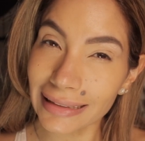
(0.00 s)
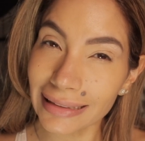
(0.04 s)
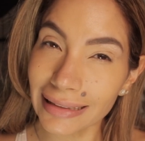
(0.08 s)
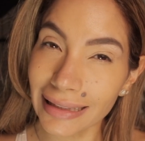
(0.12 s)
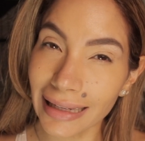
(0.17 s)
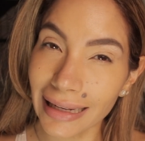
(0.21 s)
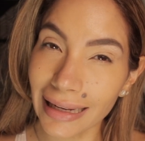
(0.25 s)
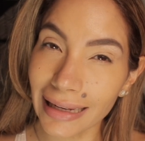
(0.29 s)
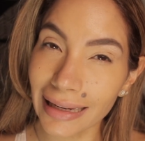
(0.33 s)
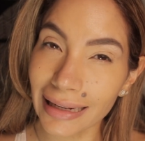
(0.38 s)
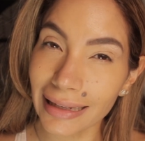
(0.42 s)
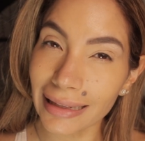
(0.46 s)

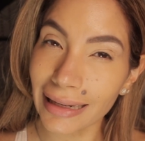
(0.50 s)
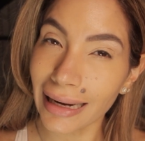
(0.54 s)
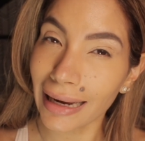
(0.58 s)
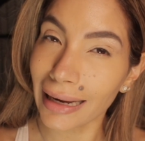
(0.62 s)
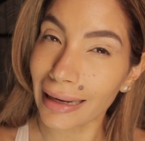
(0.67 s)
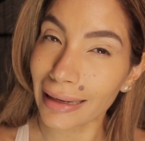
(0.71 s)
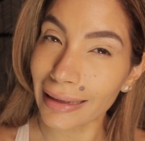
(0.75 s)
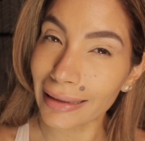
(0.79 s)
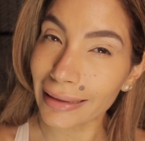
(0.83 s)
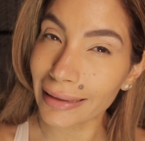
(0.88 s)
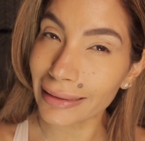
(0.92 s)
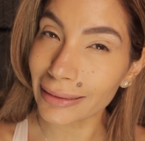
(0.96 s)
than
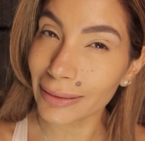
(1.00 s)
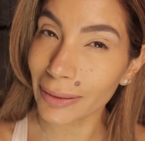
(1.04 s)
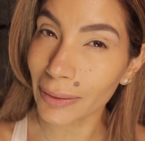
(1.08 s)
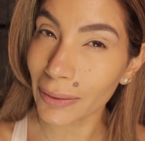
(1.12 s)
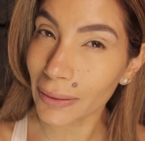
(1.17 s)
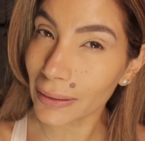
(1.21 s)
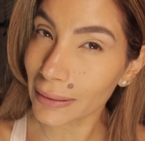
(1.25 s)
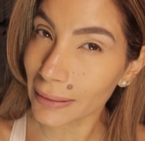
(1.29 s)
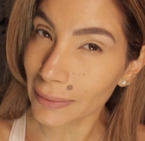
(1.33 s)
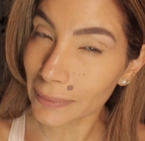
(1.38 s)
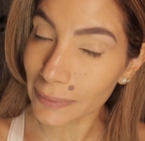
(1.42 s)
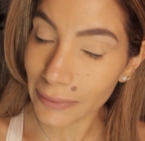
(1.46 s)
I
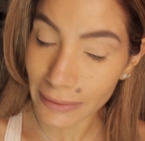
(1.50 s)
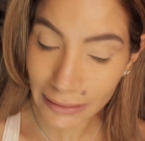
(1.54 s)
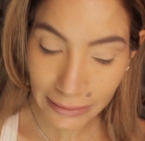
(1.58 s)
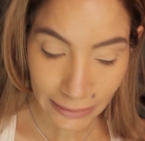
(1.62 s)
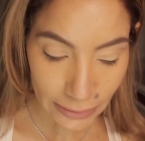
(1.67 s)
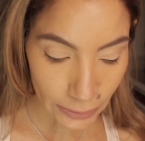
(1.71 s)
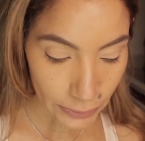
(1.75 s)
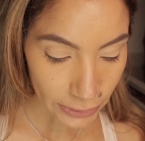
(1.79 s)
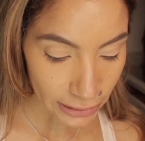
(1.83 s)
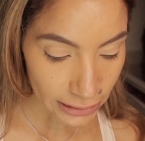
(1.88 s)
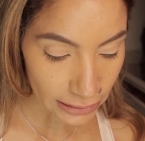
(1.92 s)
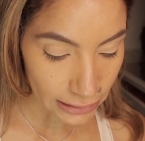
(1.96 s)
thought it was
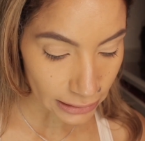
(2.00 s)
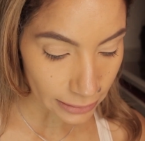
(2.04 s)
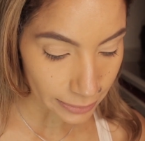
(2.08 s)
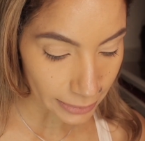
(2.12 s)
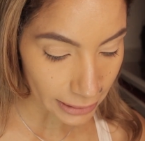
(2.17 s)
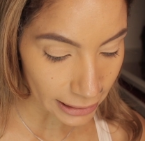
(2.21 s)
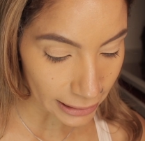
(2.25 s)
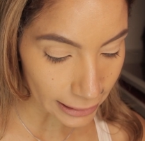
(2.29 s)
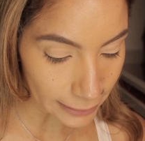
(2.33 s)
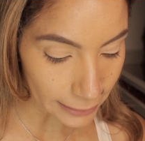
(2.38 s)
going to be,